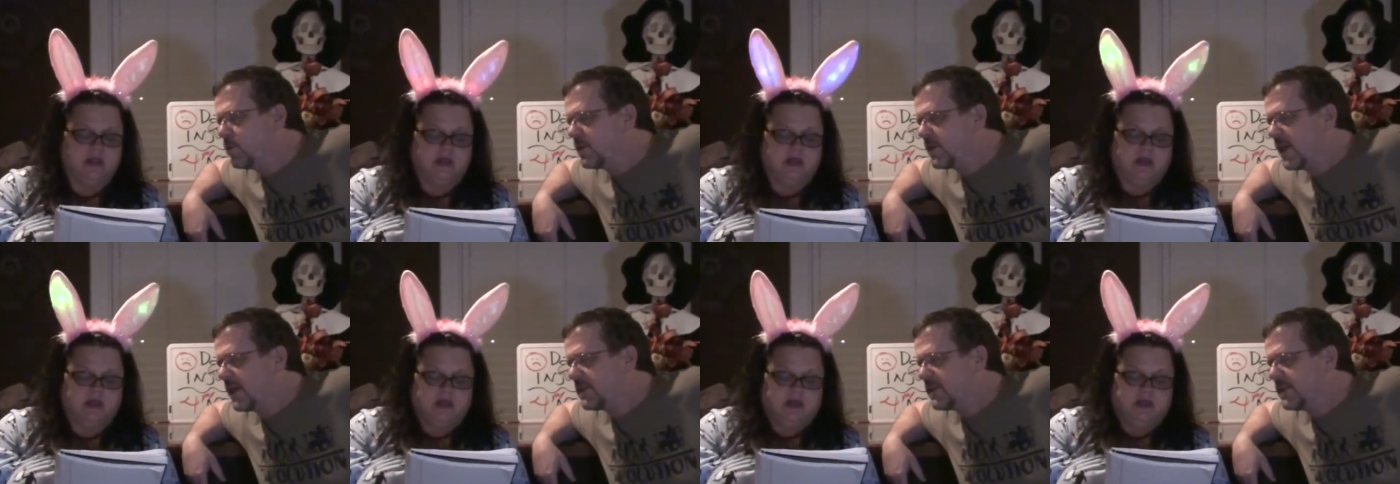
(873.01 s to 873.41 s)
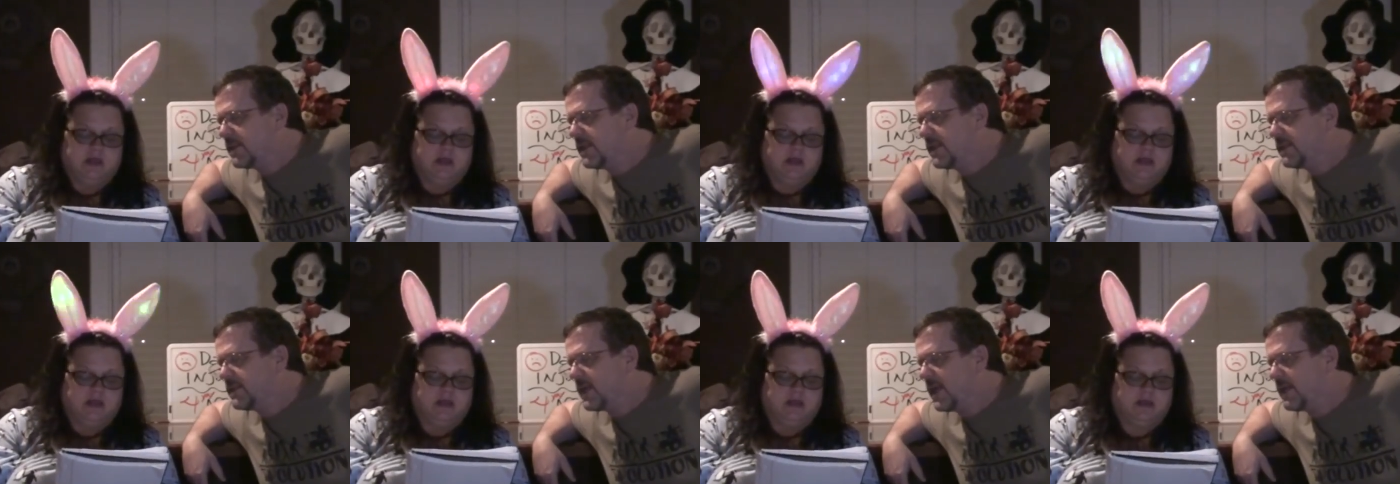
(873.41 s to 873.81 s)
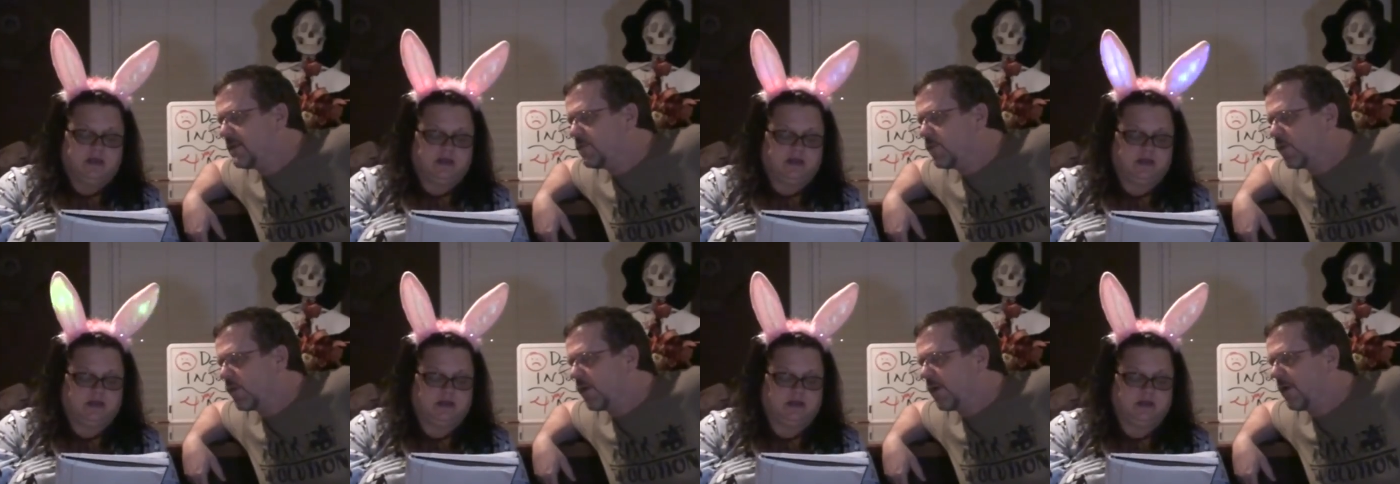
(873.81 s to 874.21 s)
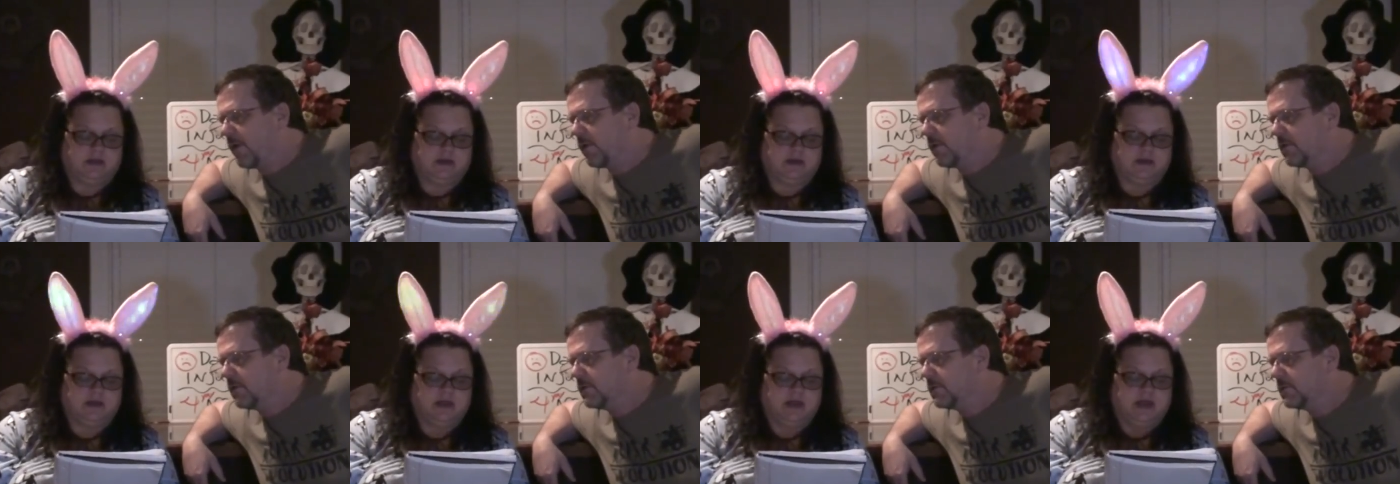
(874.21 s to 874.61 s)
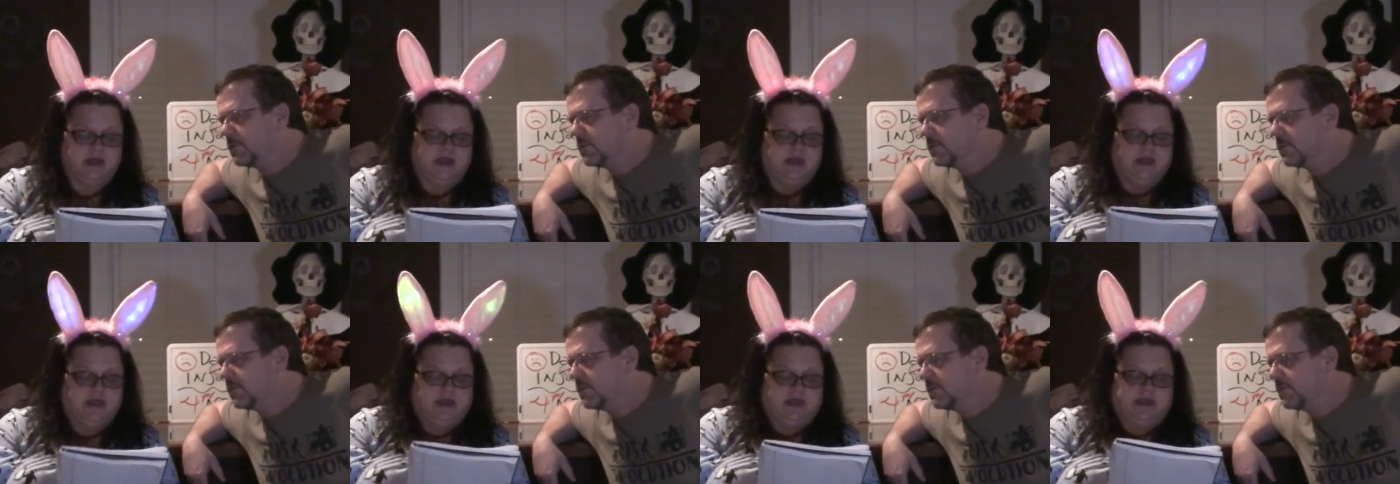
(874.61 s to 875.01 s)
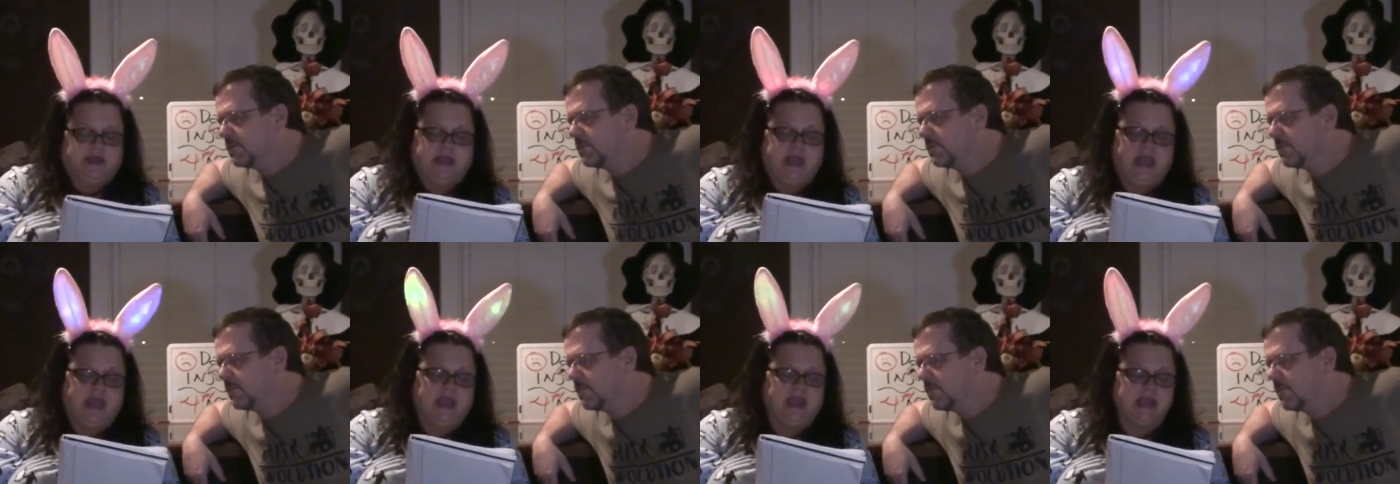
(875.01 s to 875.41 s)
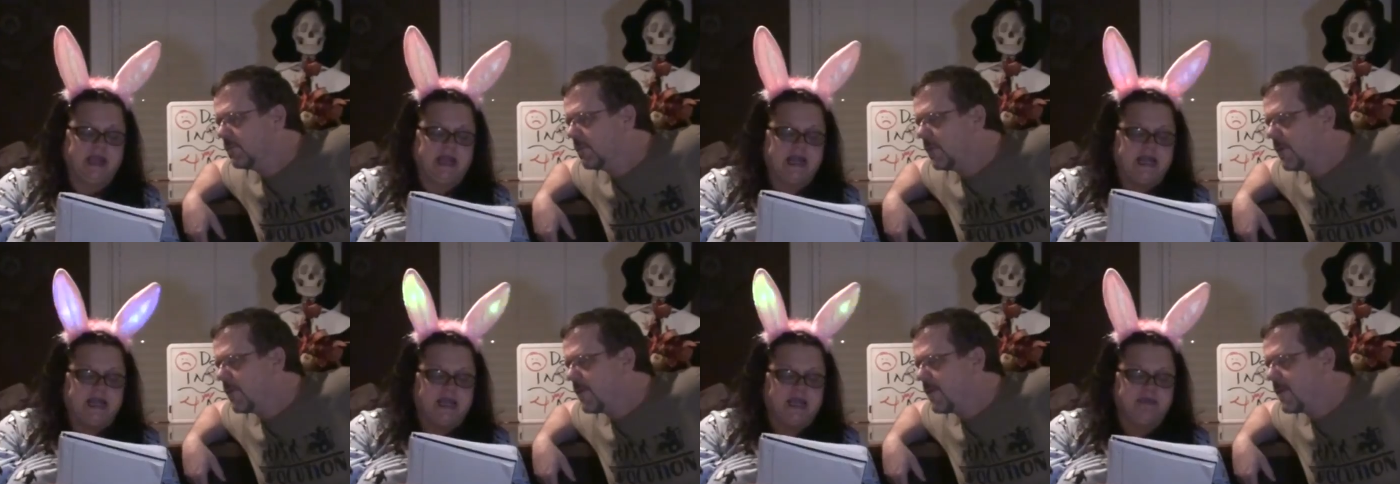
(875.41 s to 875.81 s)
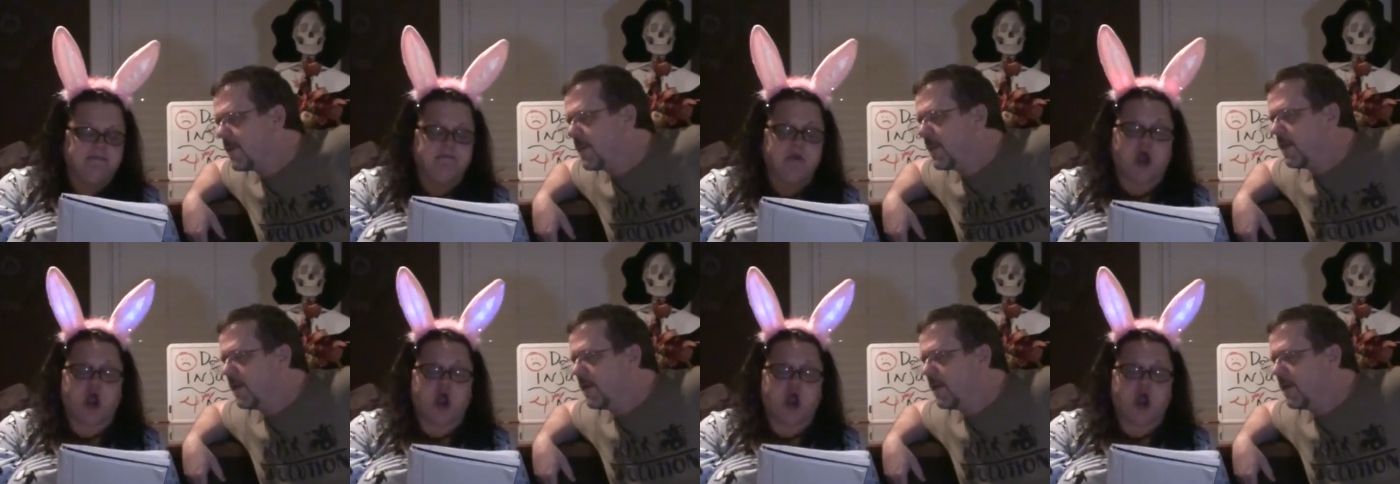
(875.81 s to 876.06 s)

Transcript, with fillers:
Speaker 1: She has needs eight more.
Speaker 2: Kaylee